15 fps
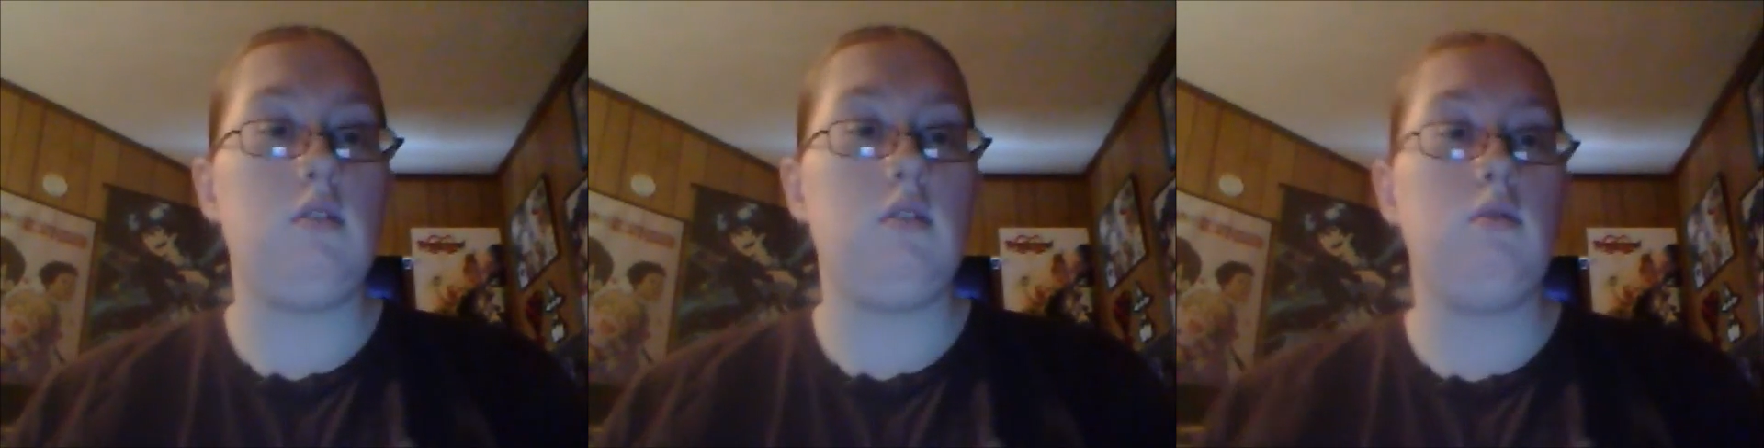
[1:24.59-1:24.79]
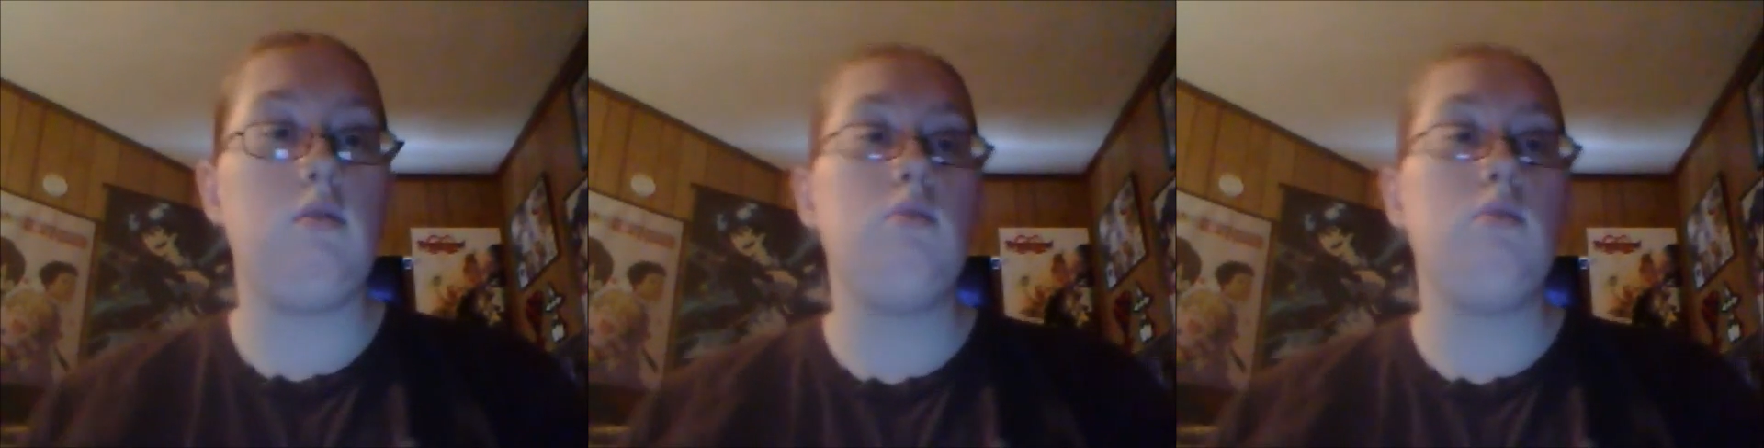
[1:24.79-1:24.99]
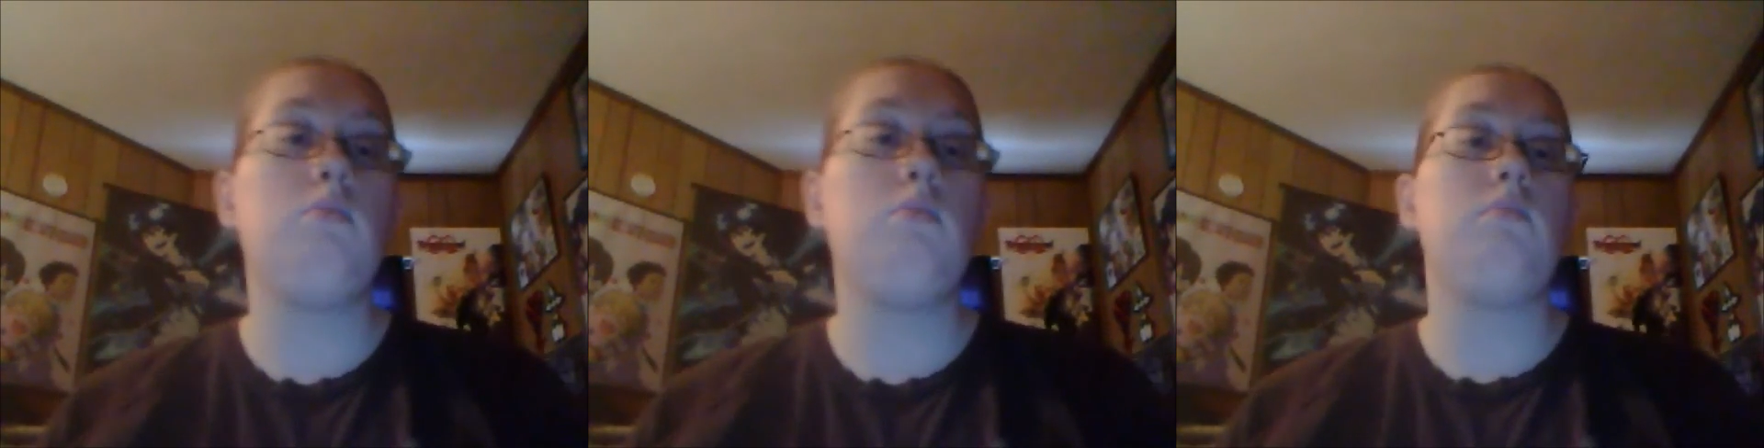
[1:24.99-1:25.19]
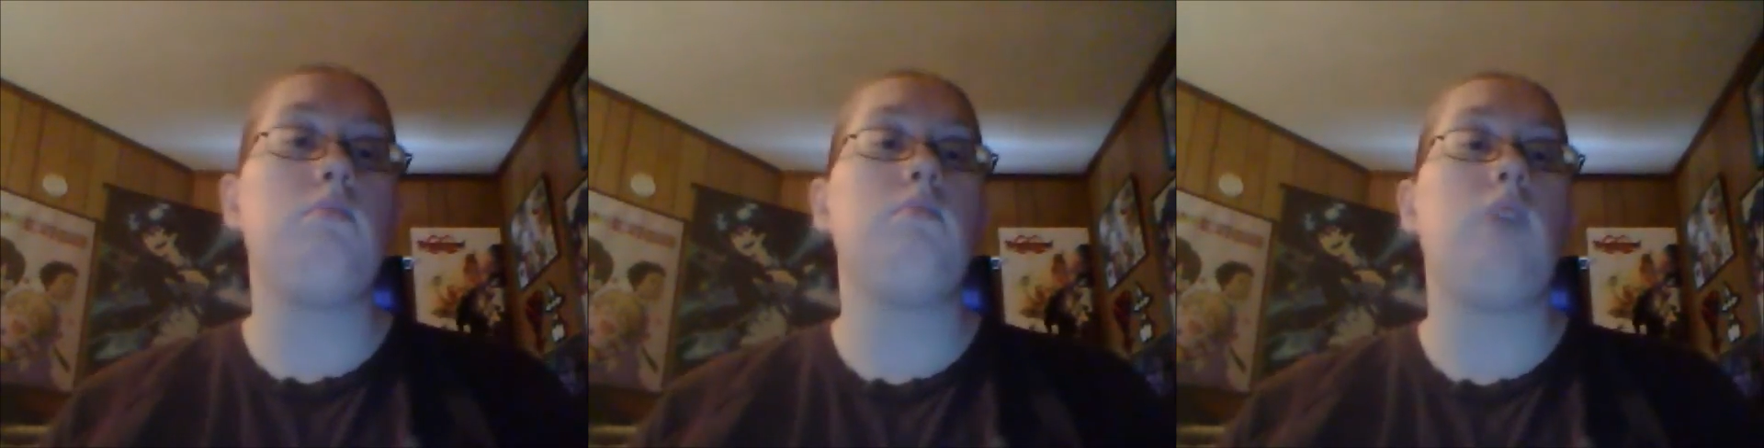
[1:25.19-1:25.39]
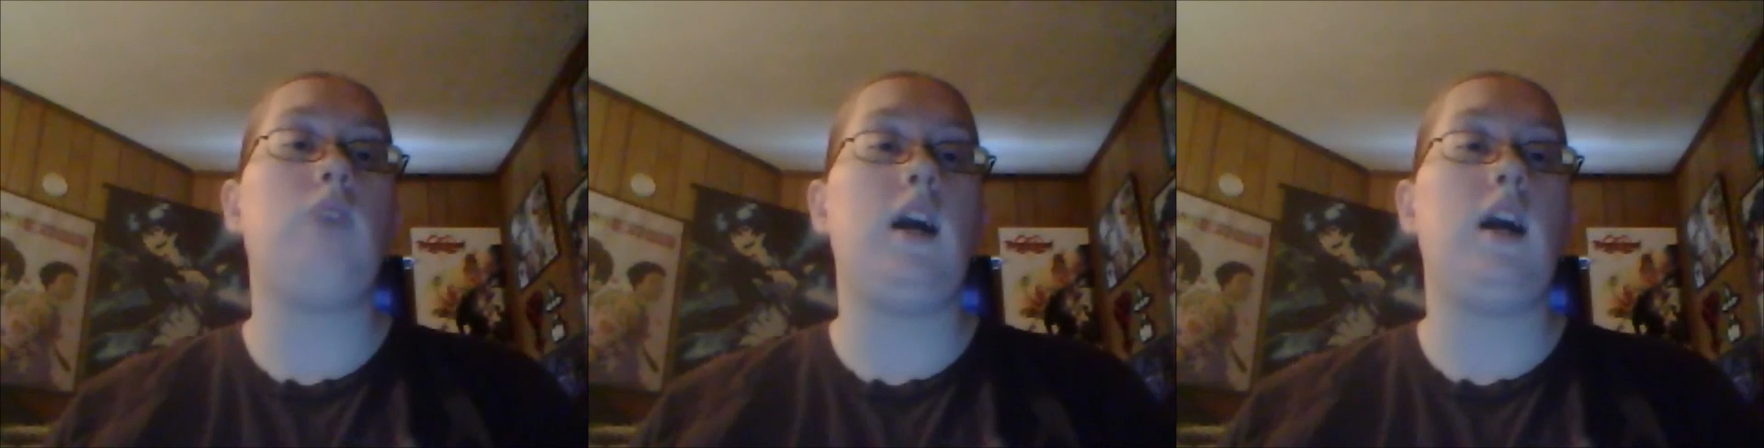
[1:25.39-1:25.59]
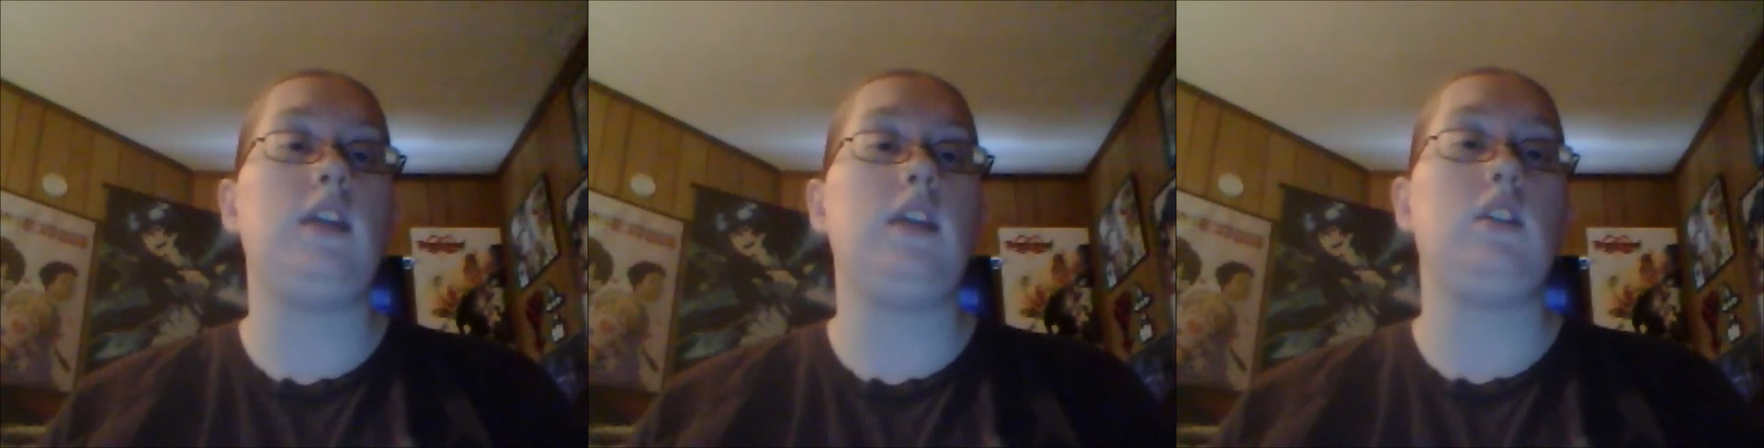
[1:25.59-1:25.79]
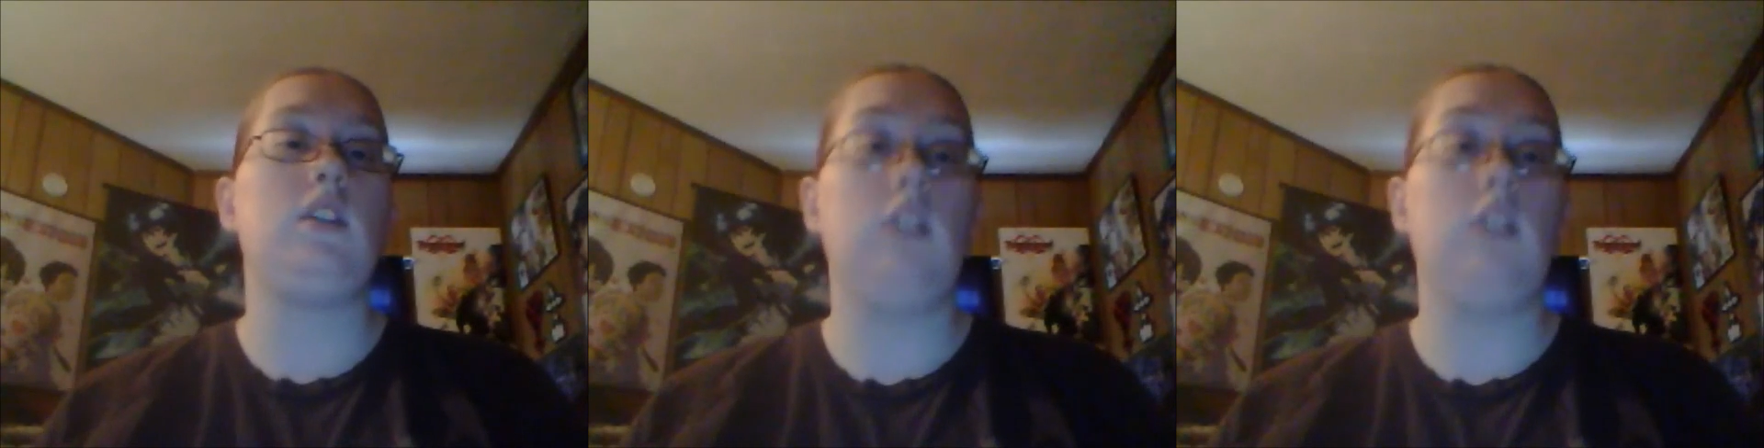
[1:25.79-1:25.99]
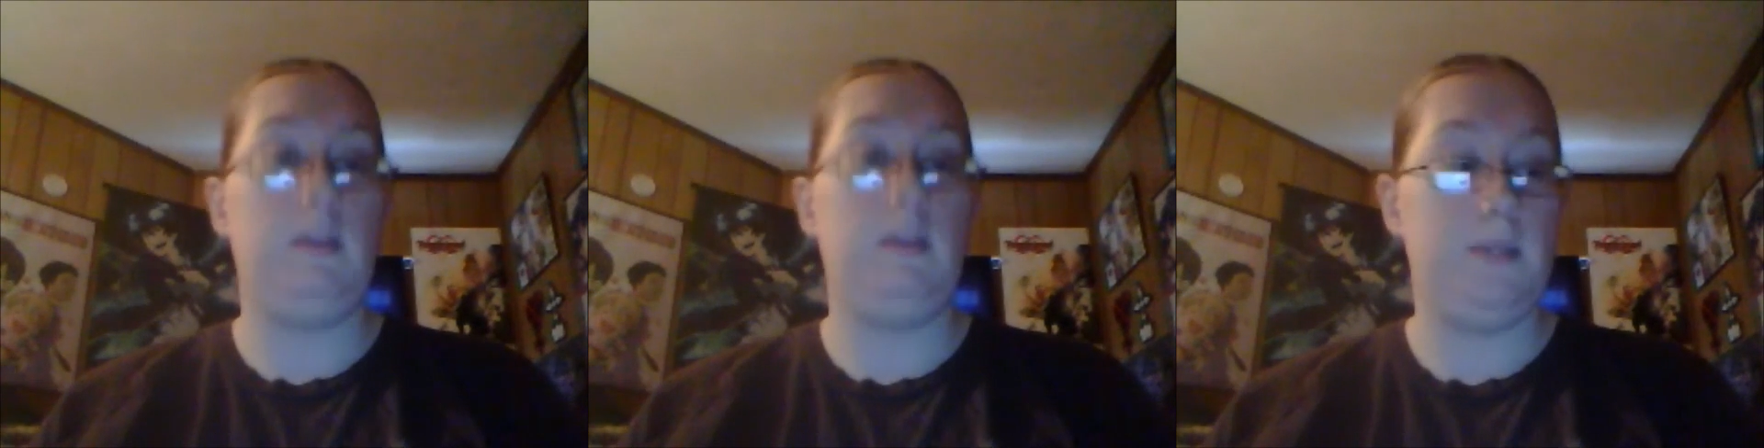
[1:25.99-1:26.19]
to my
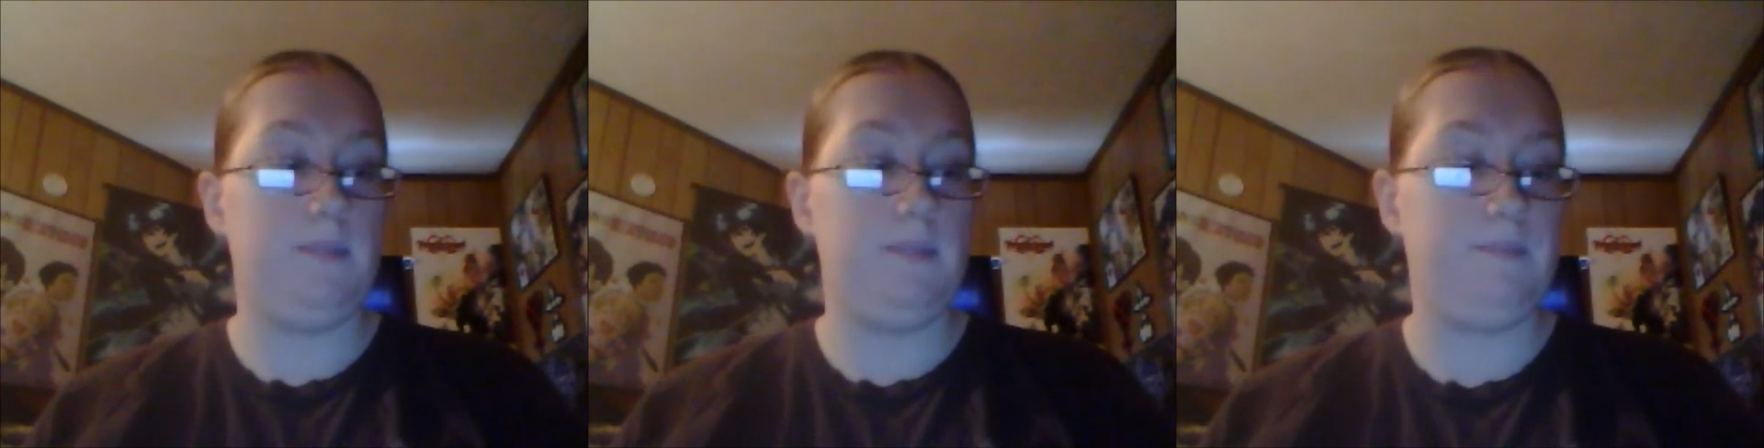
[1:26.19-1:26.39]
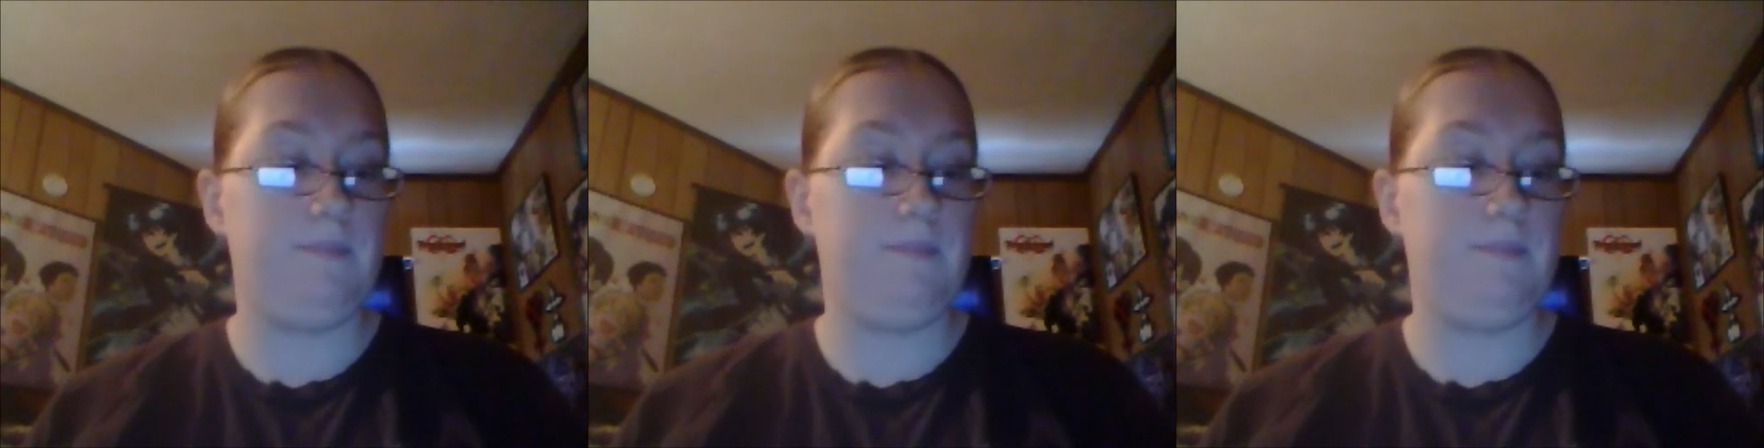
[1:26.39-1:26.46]
dilemma.